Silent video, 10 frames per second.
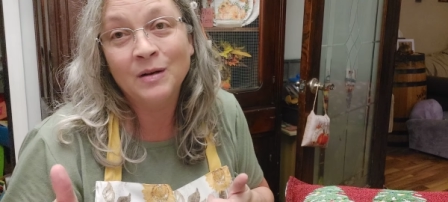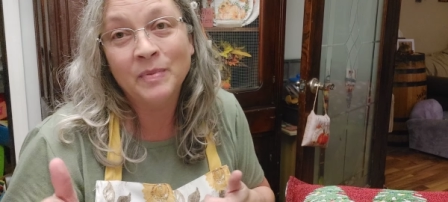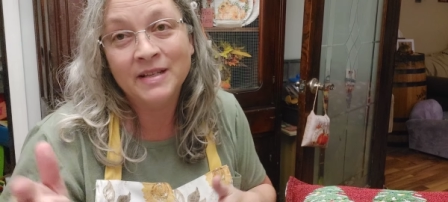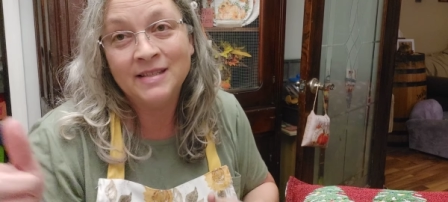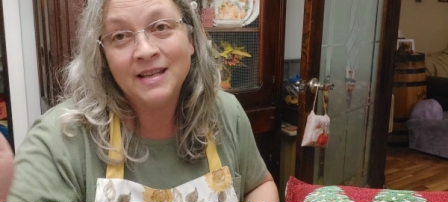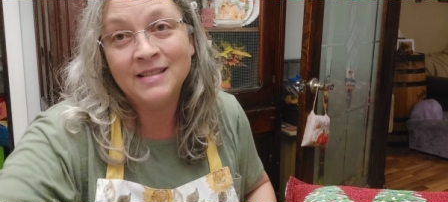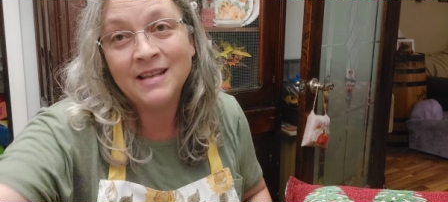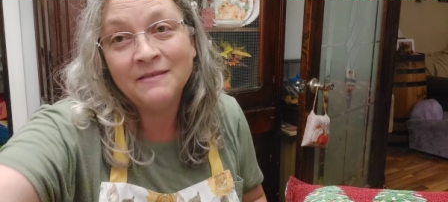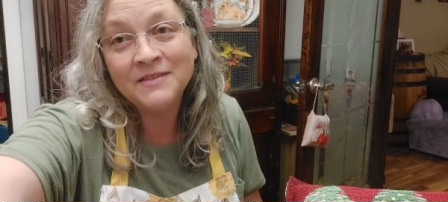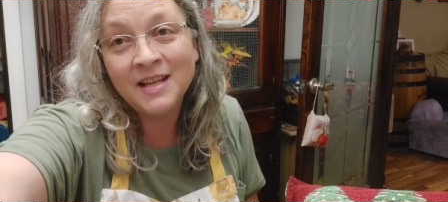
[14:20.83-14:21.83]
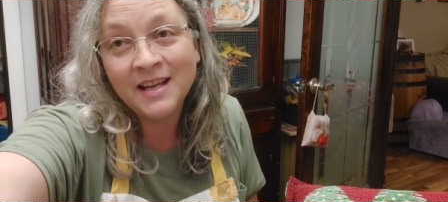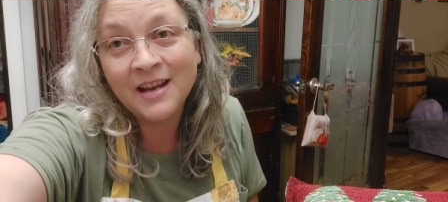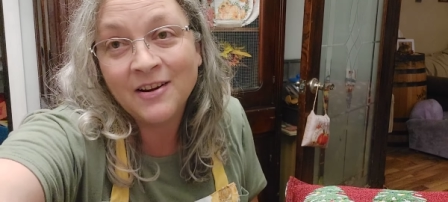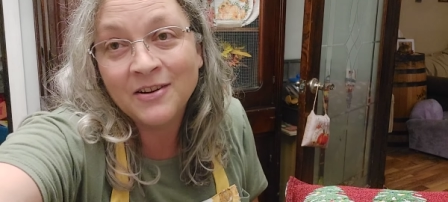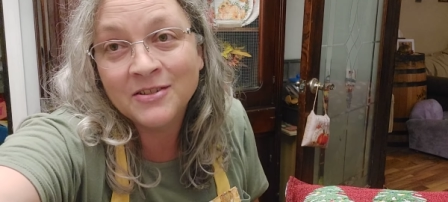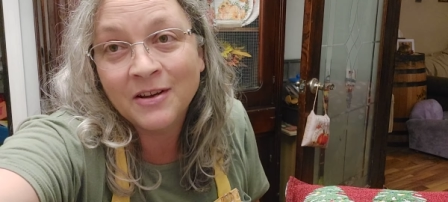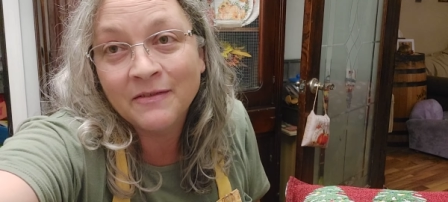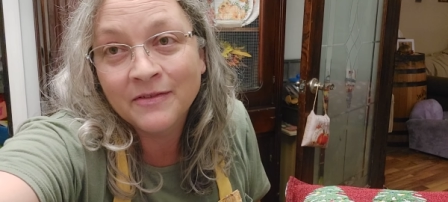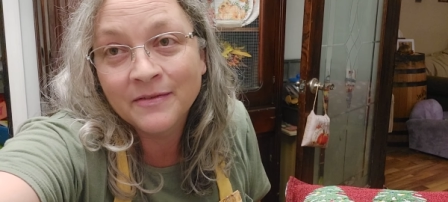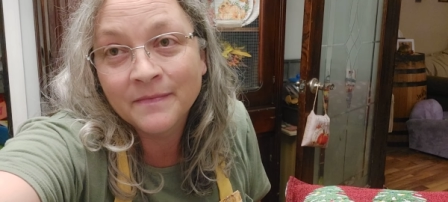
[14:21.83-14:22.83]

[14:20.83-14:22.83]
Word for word: Please stay safe and take care of yourself.